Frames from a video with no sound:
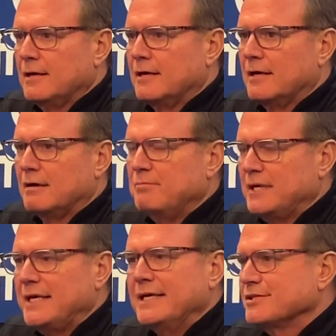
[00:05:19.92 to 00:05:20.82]

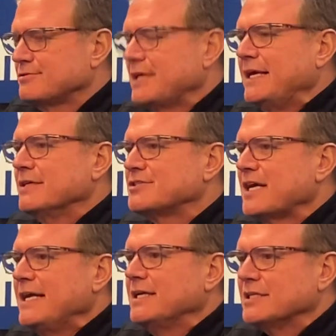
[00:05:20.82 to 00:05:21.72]
But he has
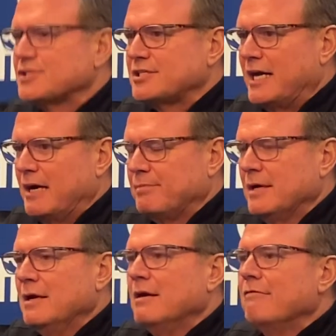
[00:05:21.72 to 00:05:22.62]
taken a step
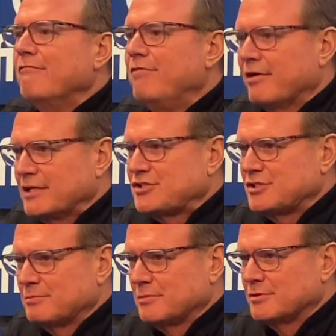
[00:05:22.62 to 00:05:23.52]
very
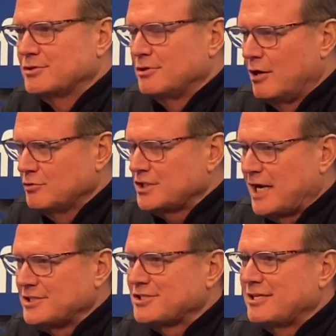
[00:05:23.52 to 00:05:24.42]
similar to
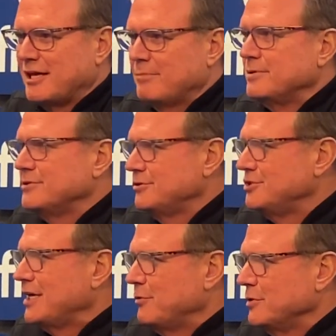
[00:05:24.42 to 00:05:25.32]
Ochai's step and to
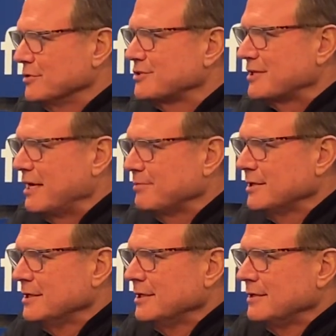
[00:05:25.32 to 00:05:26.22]
Jay Will's step.
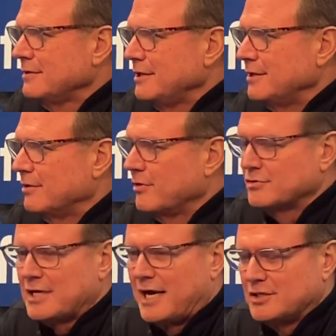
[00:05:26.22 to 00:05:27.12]
You know,
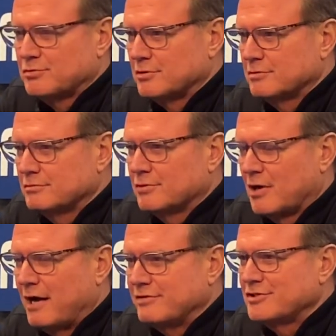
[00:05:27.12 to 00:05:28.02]
those guys were
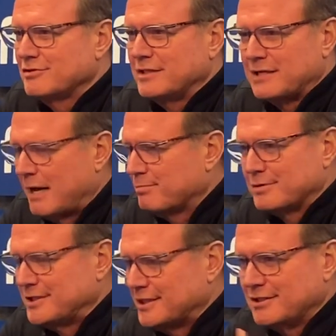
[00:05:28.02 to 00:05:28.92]
obviously not
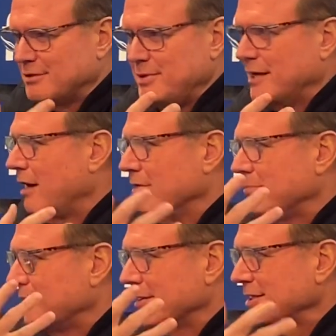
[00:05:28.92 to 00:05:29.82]
predicted to be
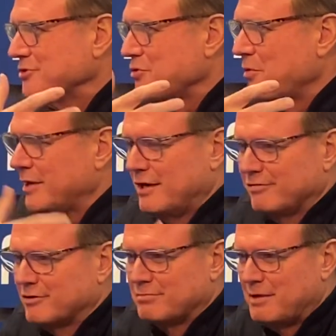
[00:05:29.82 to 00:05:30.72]
All-Americans or
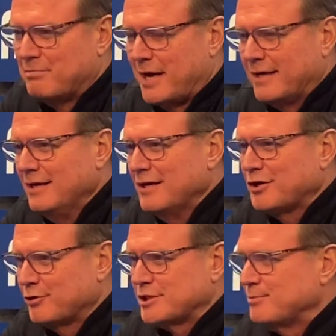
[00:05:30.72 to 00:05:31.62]
whatever, and then by
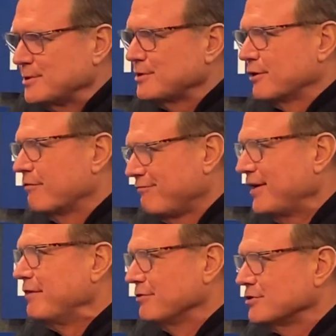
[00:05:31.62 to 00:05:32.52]
Christmas they're a
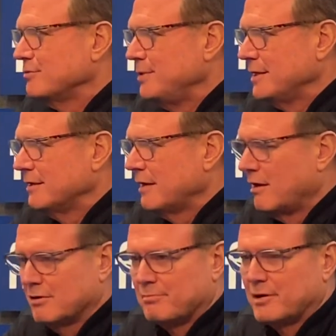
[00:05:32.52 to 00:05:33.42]
favorite to be an
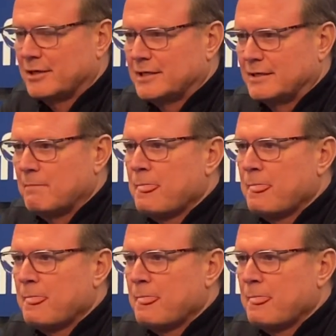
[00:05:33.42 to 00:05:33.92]
All-American.